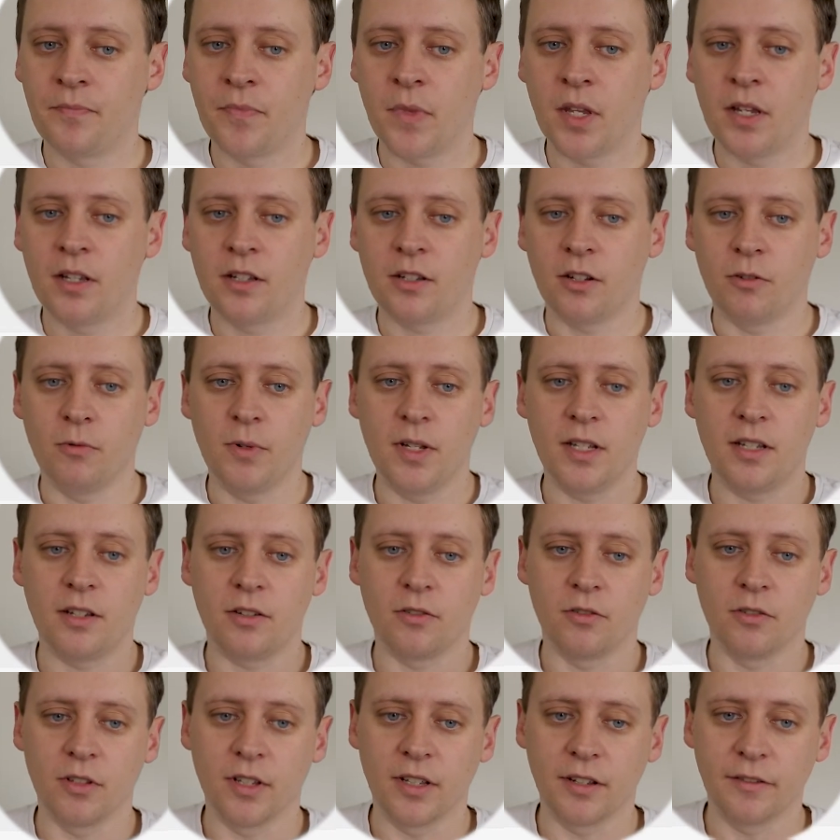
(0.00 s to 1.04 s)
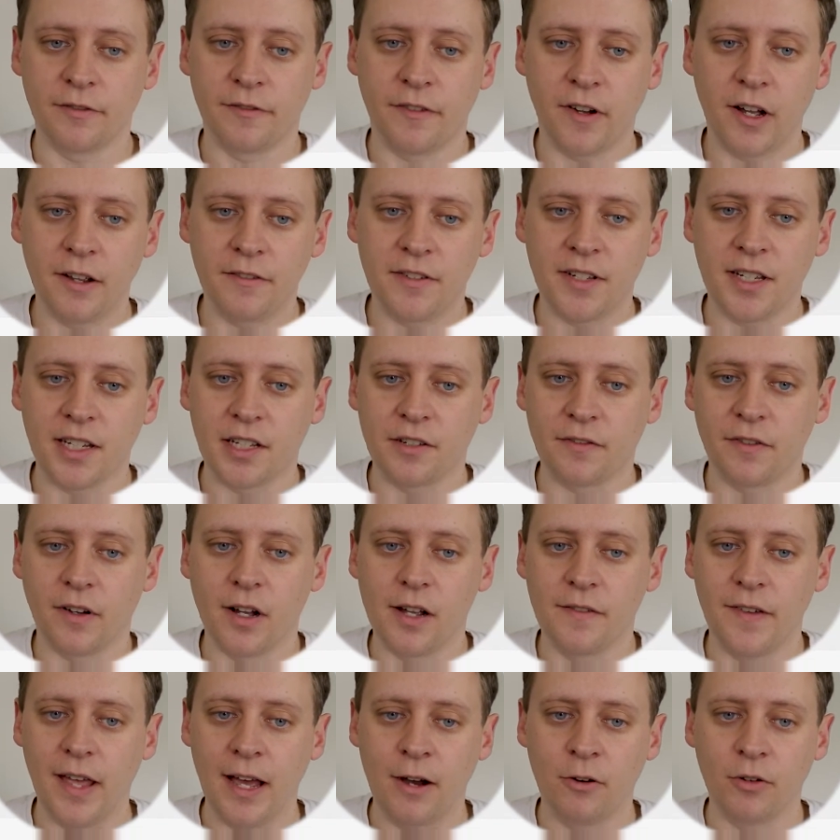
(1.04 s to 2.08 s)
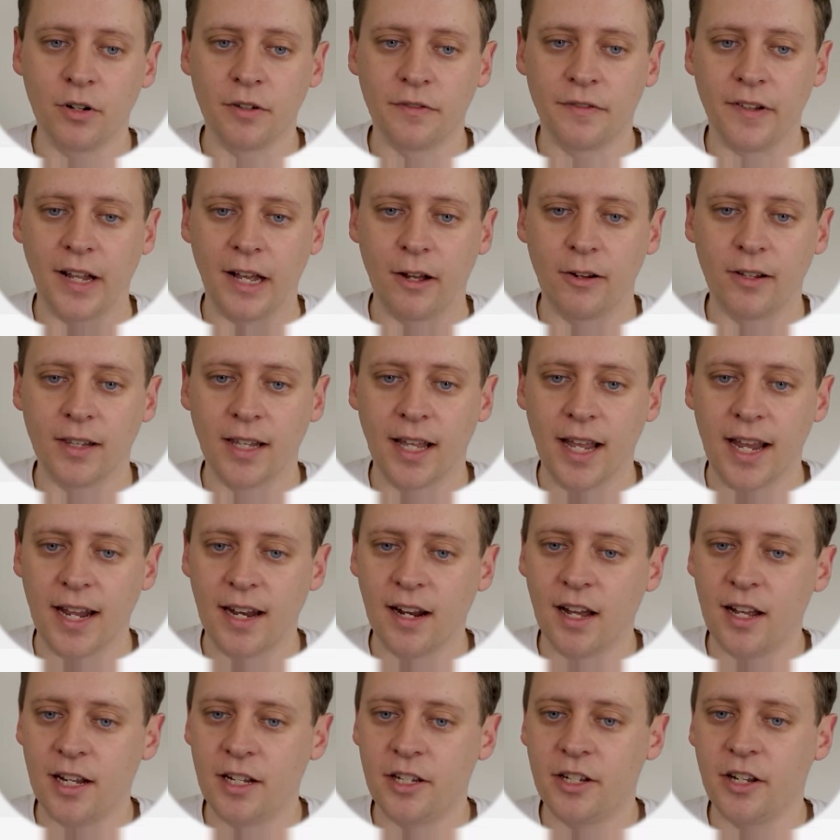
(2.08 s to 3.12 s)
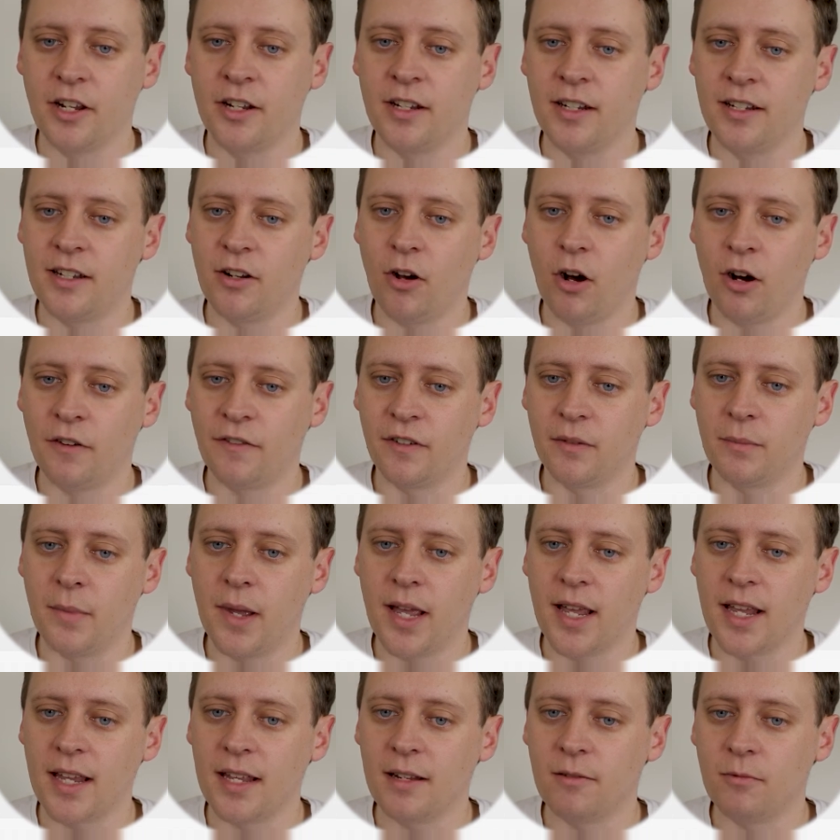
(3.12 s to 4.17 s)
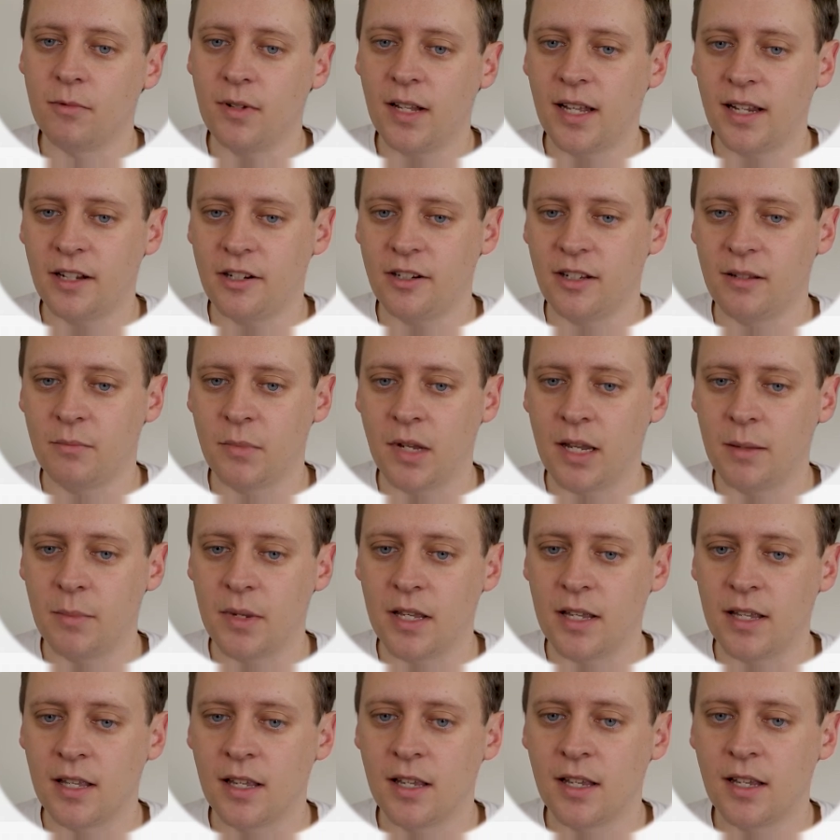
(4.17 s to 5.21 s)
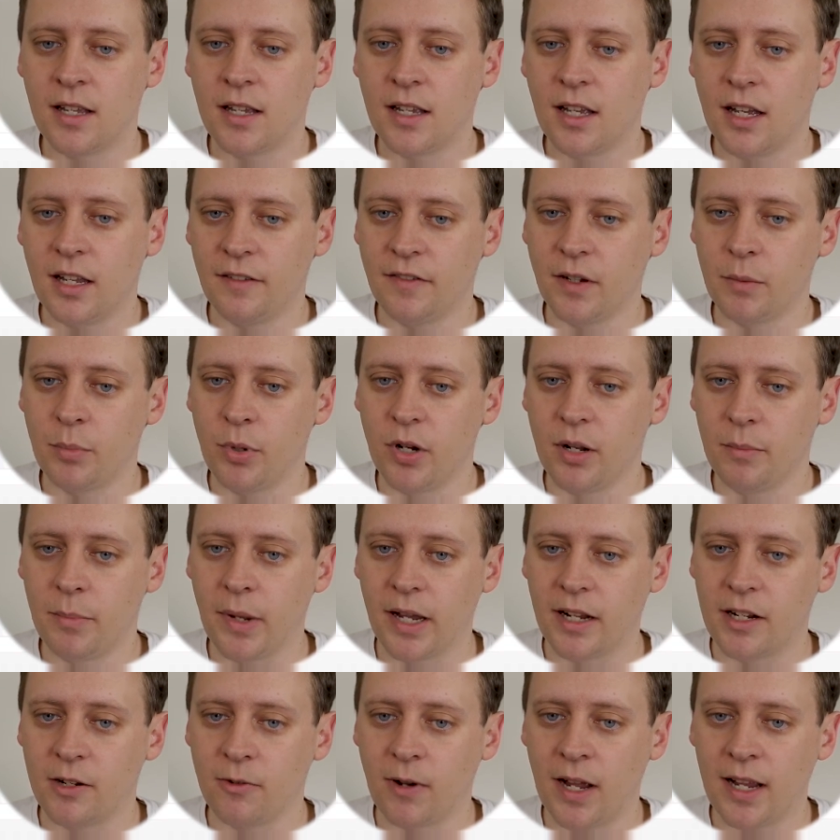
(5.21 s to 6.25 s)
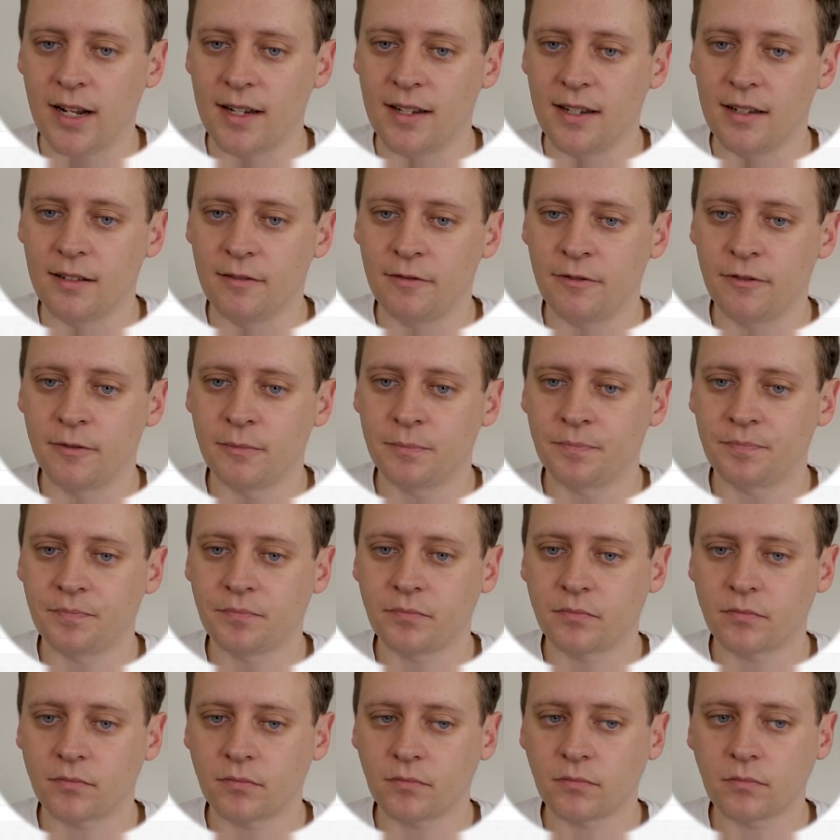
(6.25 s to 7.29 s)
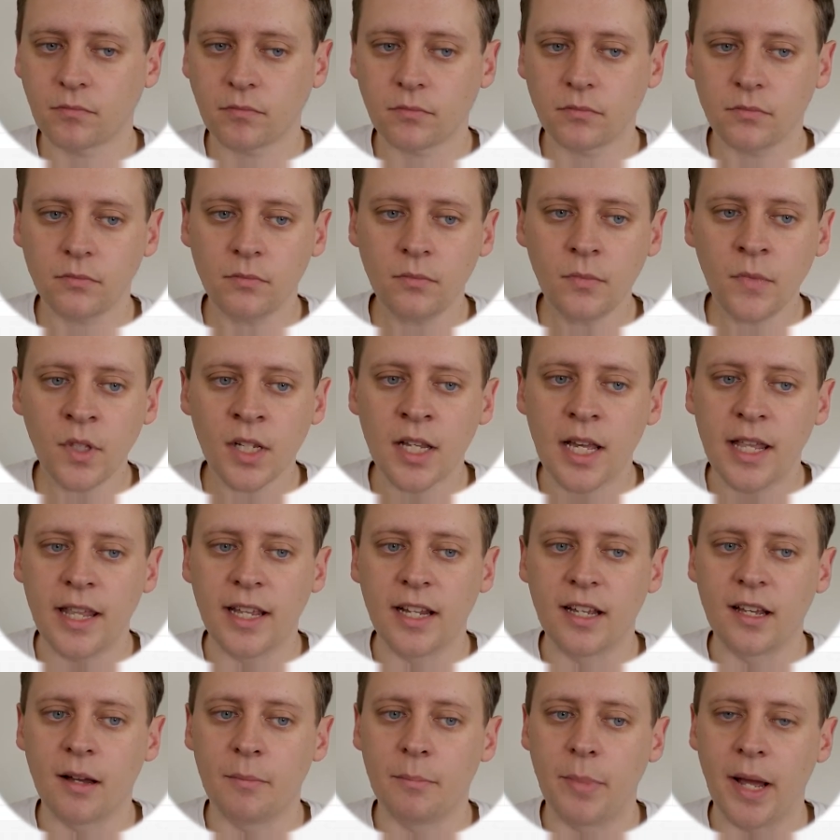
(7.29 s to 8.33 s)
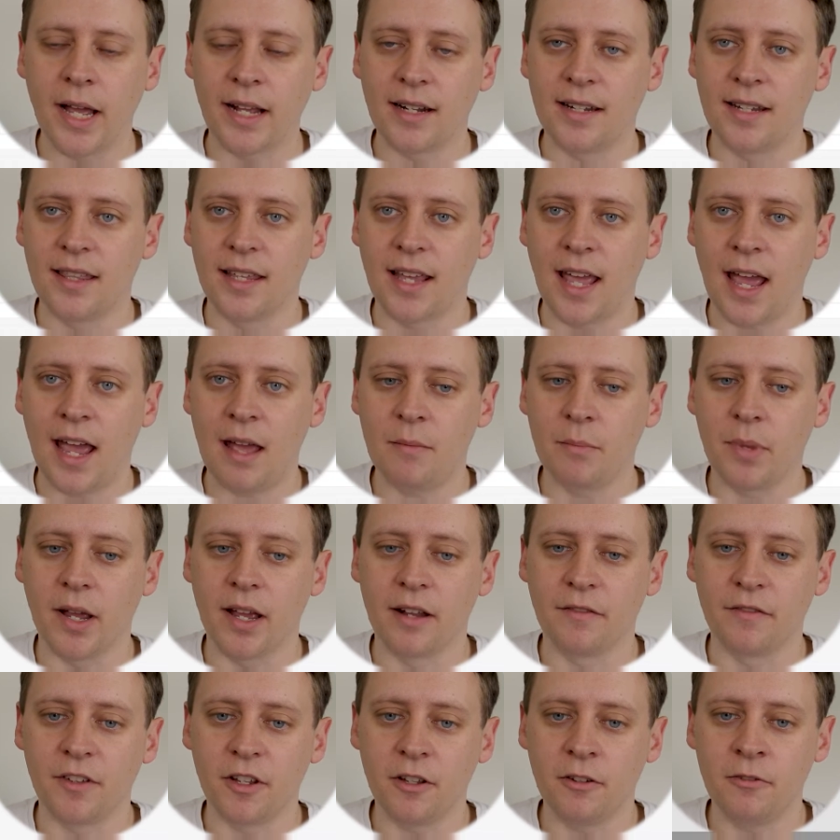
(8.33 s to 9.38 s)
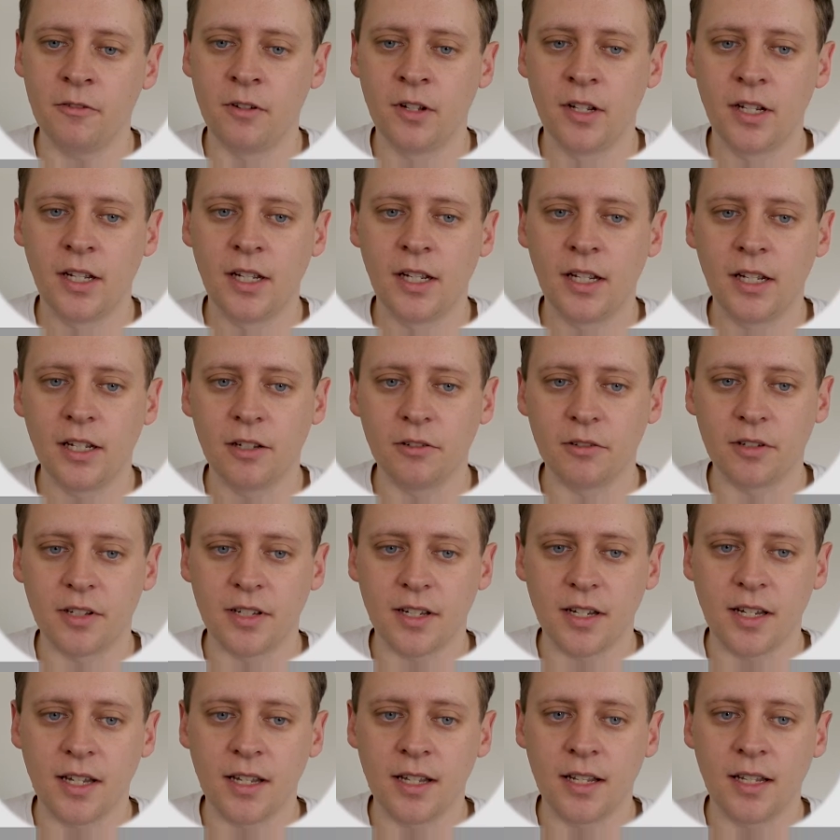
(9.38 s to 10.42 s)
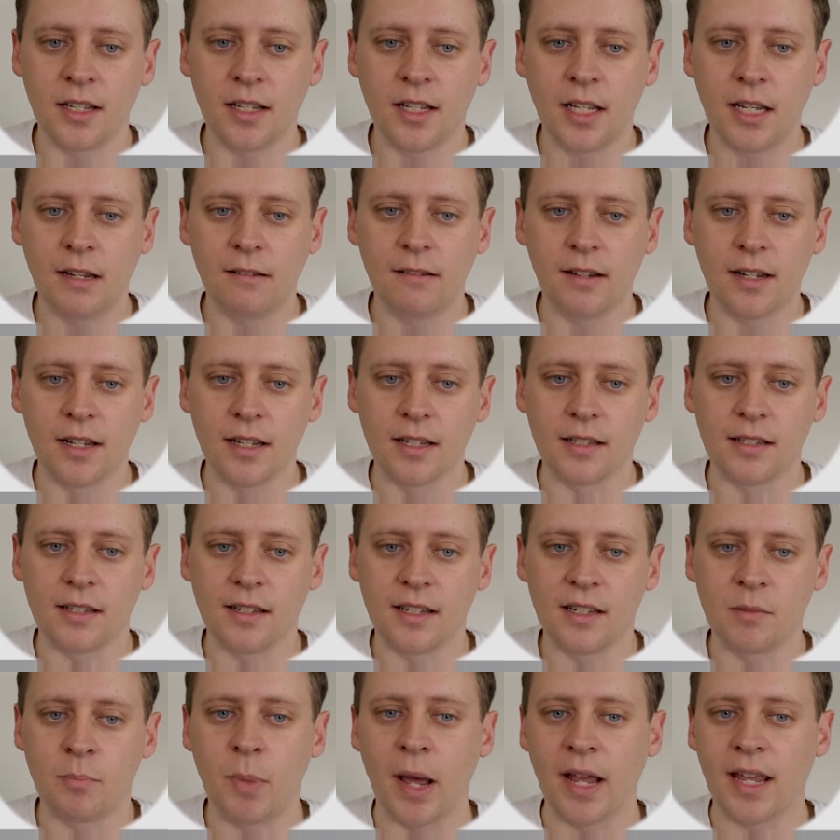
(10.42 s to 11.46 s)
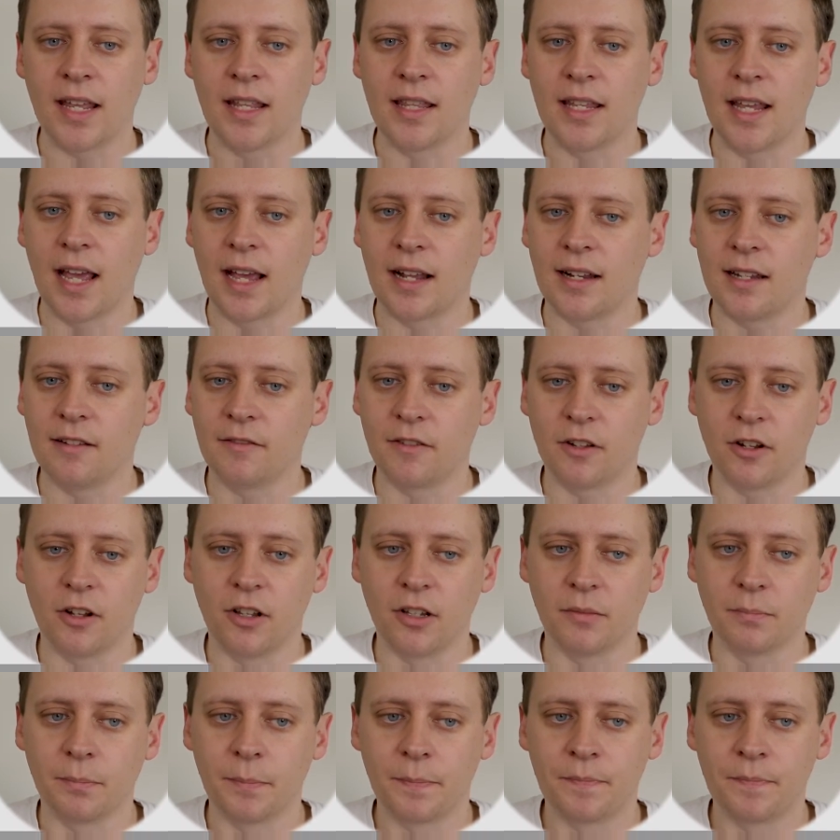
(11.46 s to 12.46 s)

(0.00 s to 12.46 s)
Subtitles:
So we saw that 565 Elderflower Lane, I turned it to offer made. Well, actually, maybe if I put it back to active and then come back to the Kanban view, you'll see here it is. It's back in the active column.